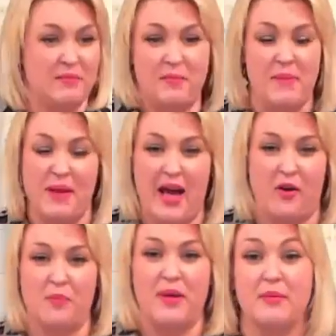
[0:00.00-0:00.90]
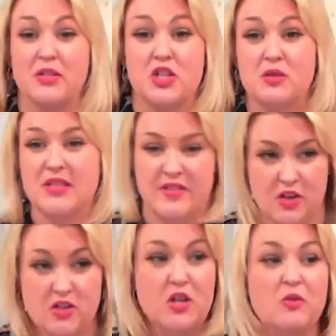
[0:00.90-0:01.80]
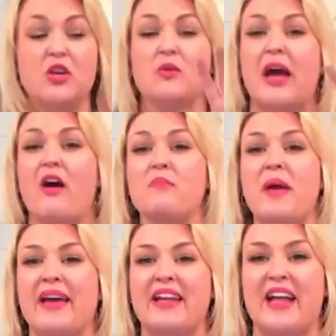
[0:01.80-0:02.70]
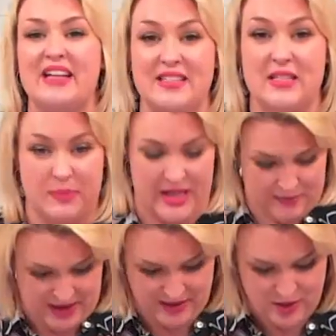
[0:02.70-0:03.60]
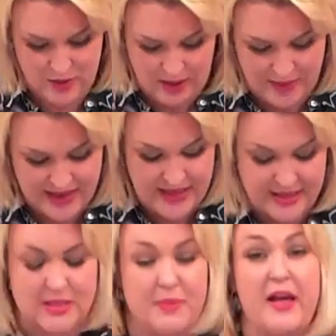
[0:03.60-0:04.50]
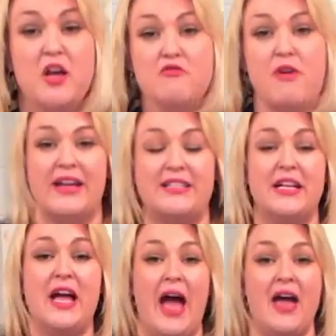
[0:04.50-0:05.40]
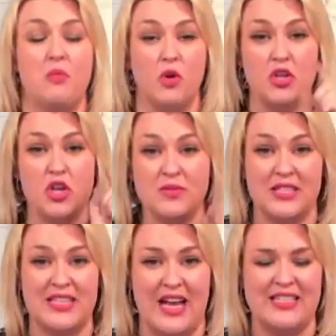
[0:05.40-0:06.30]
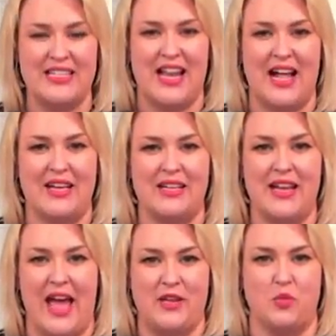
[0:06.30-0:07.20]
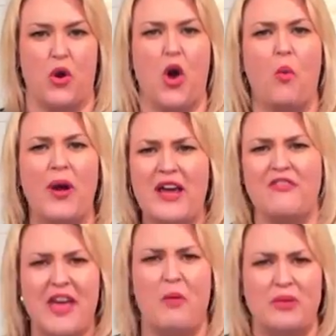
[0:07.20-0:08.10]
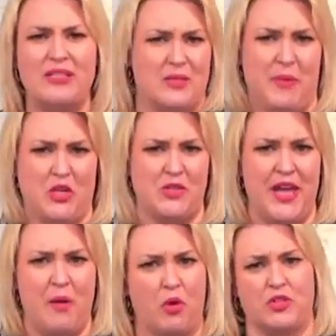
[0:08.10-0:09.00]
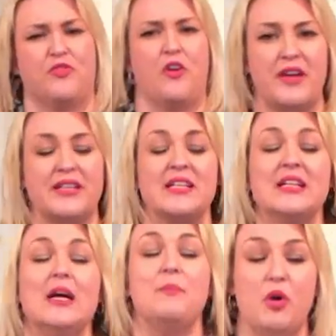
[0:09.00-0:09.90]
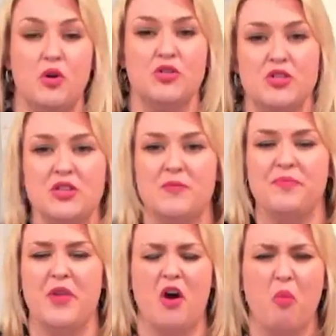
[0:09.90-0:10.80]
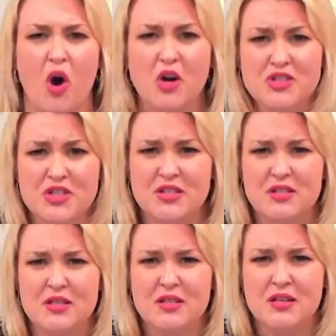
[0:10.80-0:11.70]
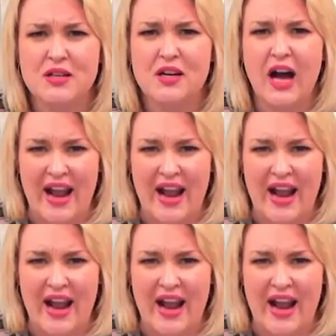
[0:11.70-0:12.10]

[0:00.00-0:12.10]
people aren't going to be able to choose, are they not? You, you get on making a nice display, Ben. You get on making a nice display. Right, uh, we're going to use the dandelion head one, or whatever that special name was for it. Acinus. But, a what? Acinus.